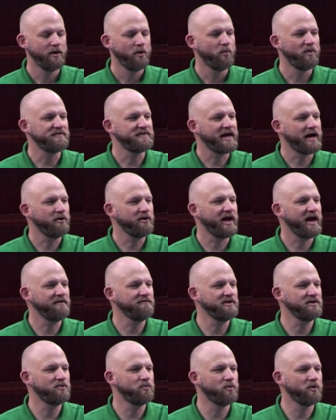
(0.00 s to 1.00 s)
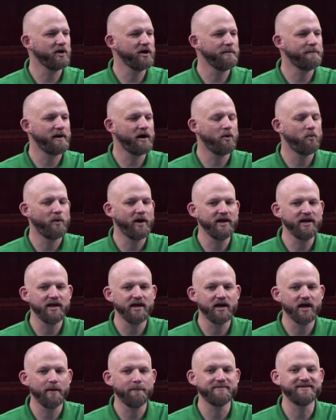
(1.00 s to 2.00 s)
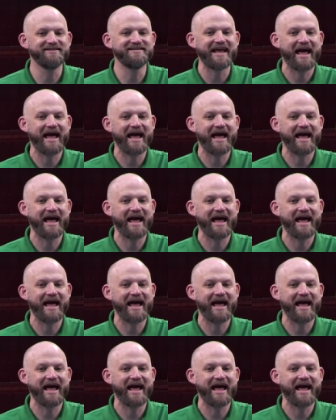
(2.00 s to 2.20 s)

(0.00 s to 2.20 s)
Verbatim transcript: without having to worry about waking up